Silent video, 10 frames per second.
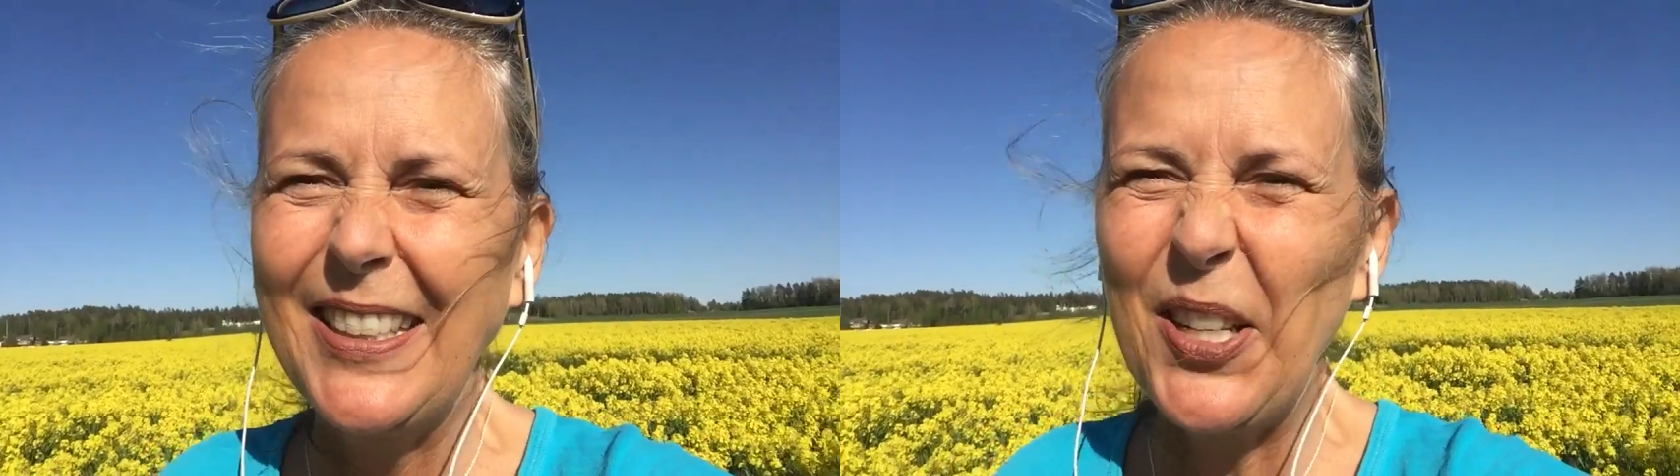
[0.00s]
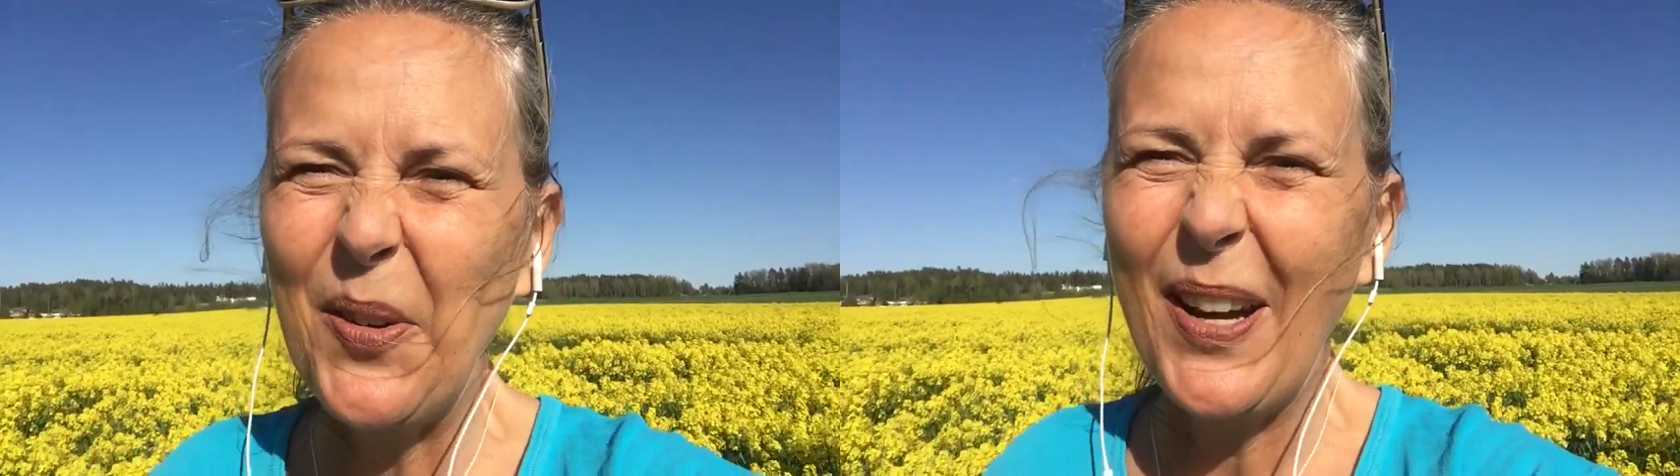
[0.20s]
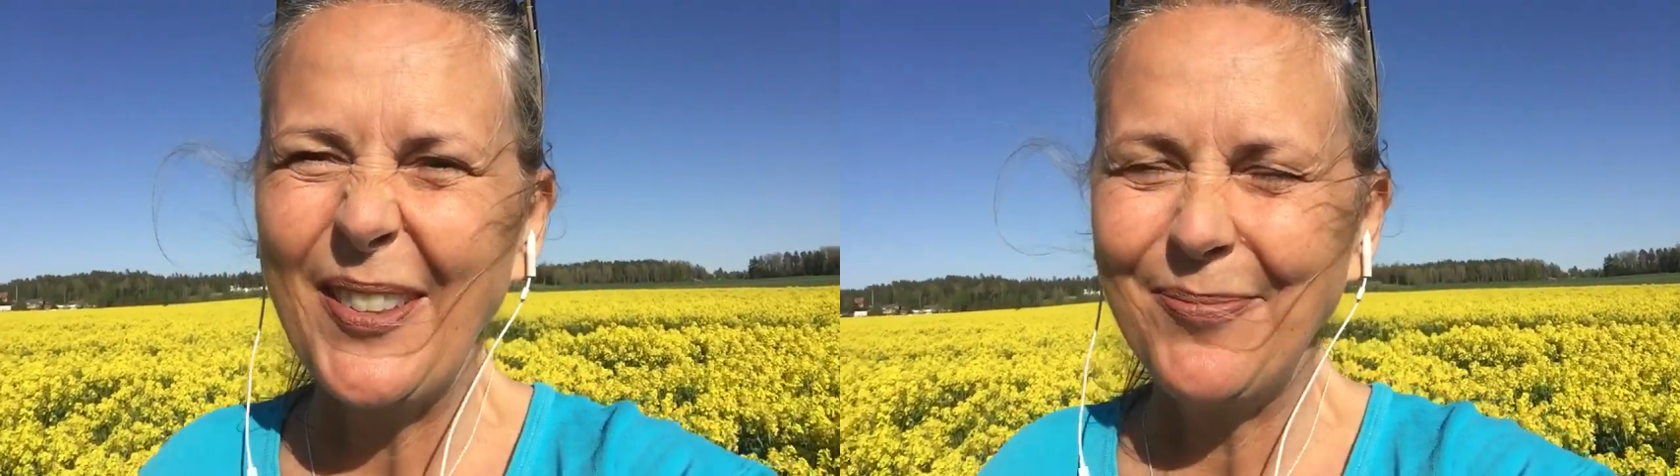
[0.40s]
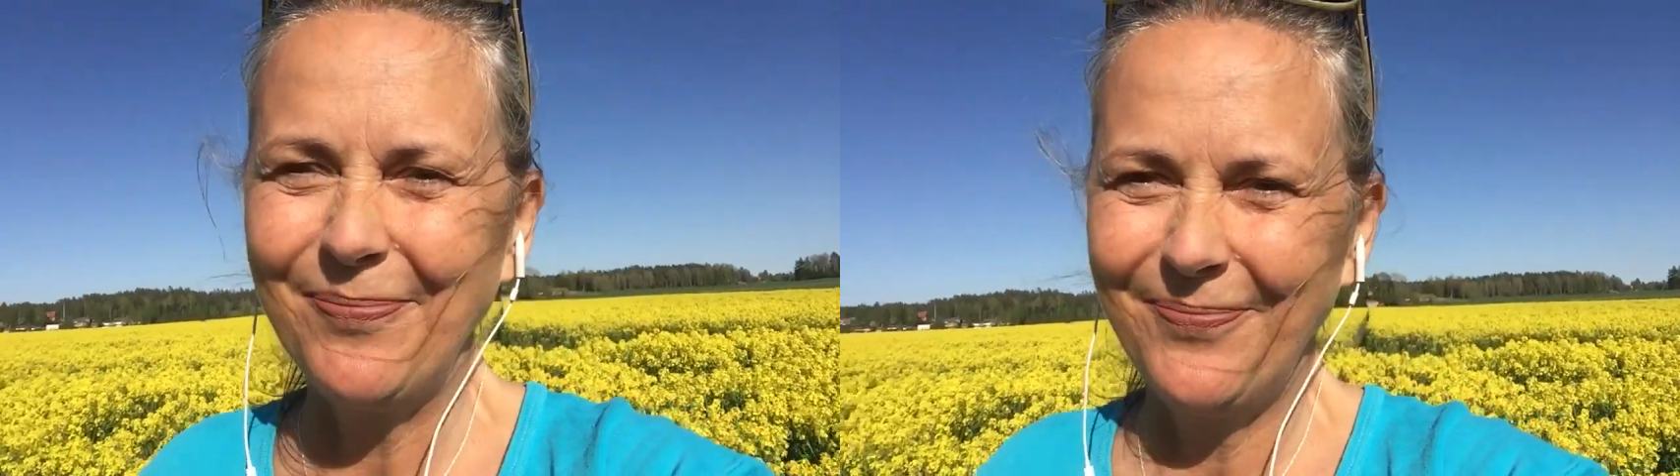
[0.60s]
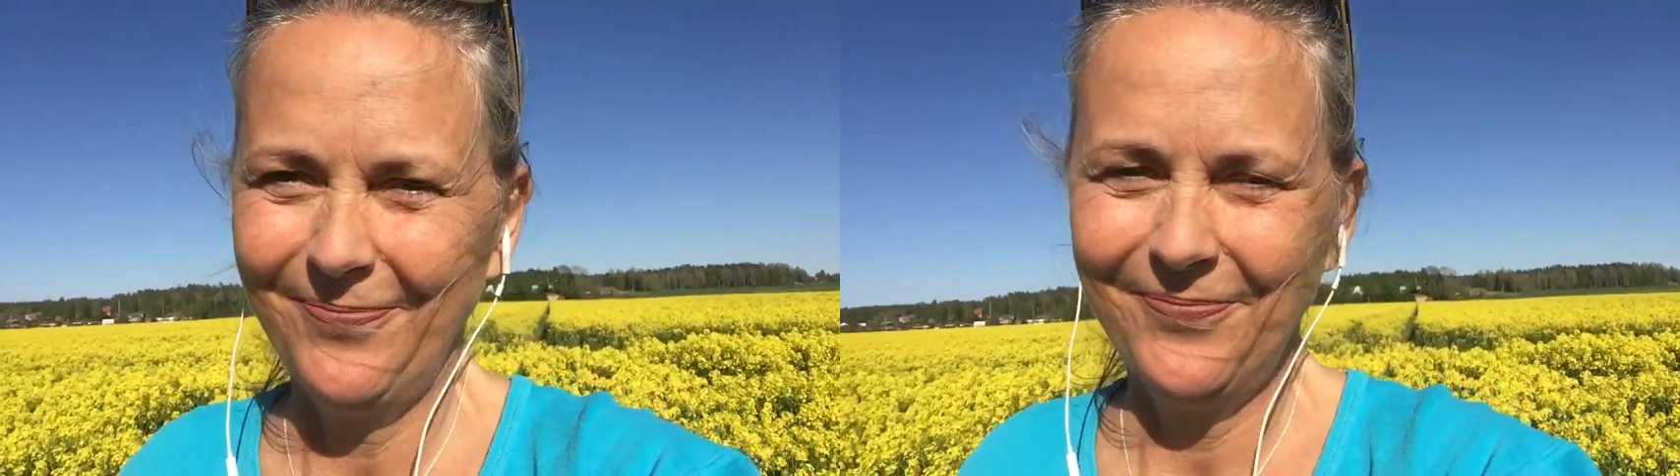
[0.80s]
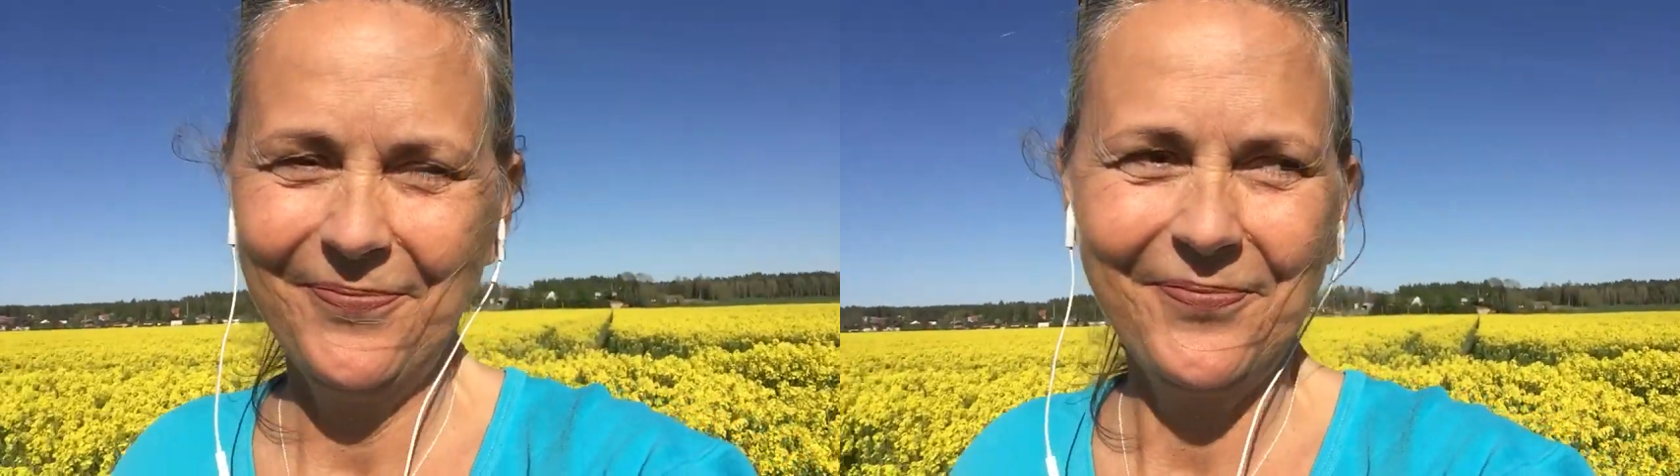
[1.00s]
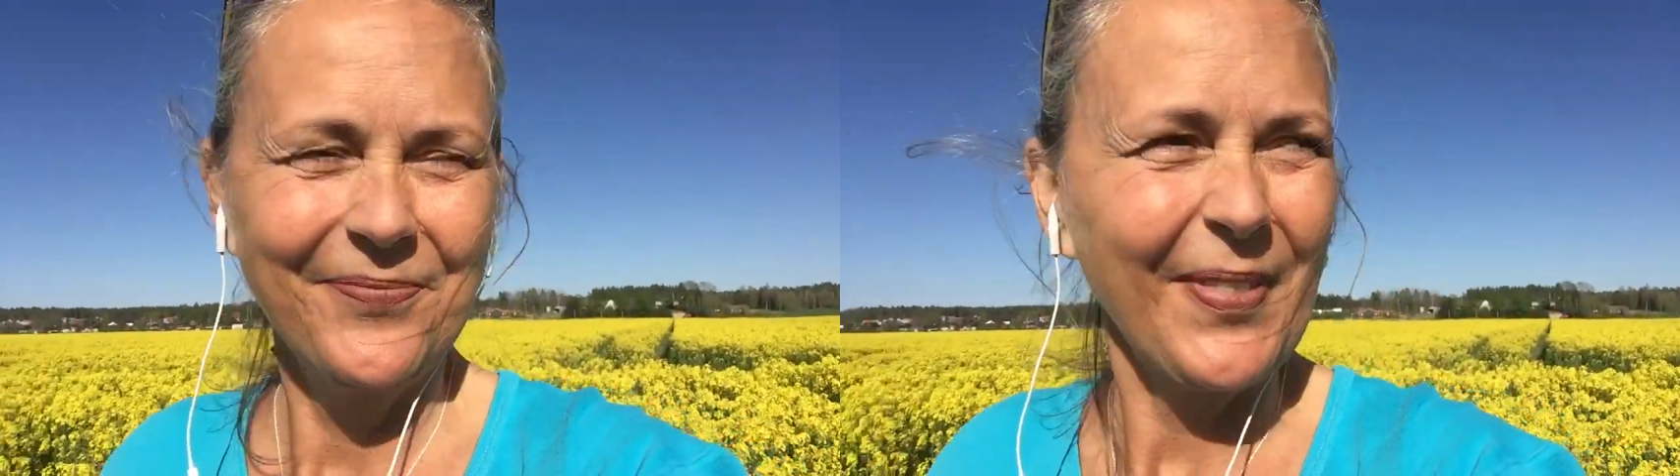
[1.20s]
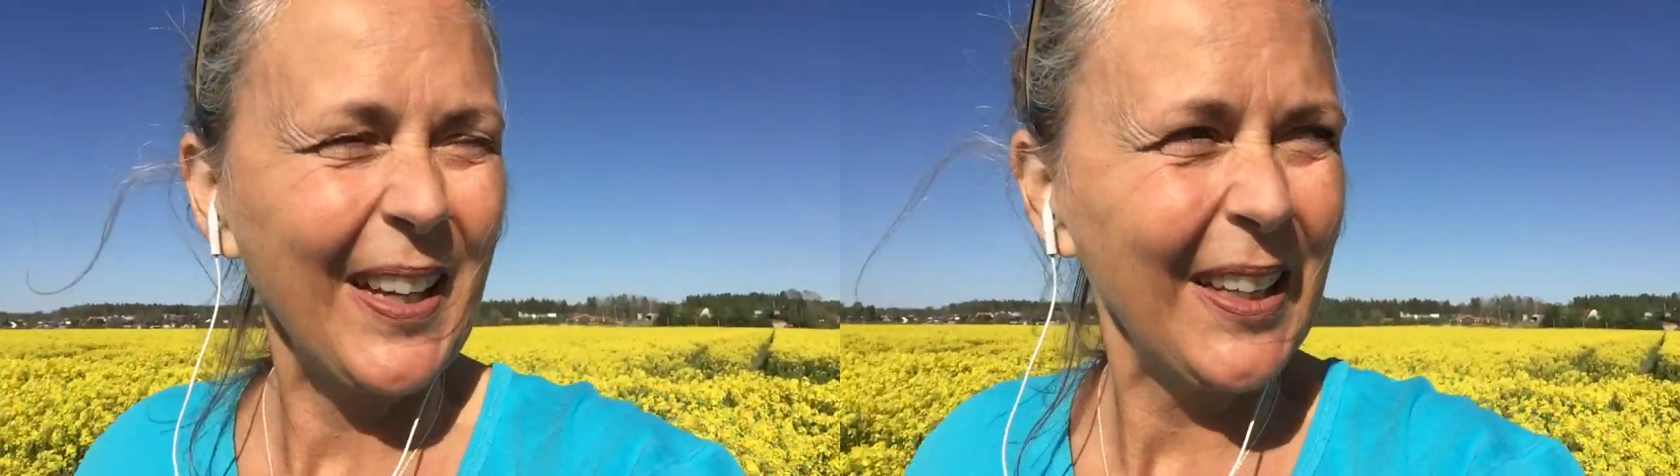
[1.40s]
you know what?
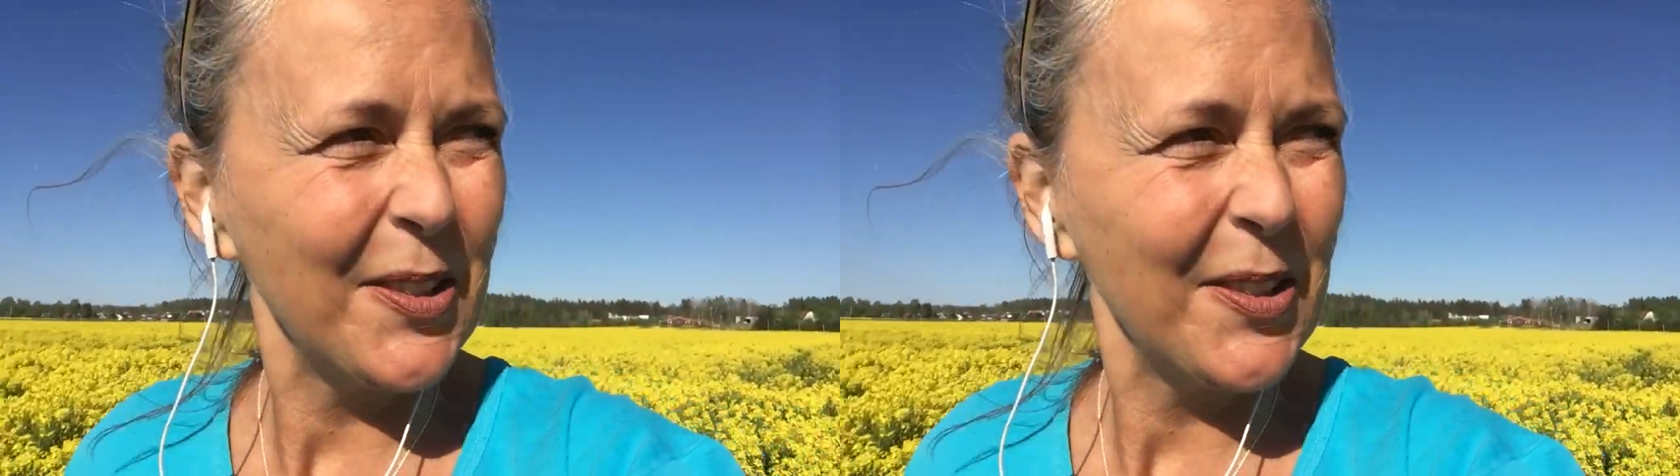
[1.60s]
I get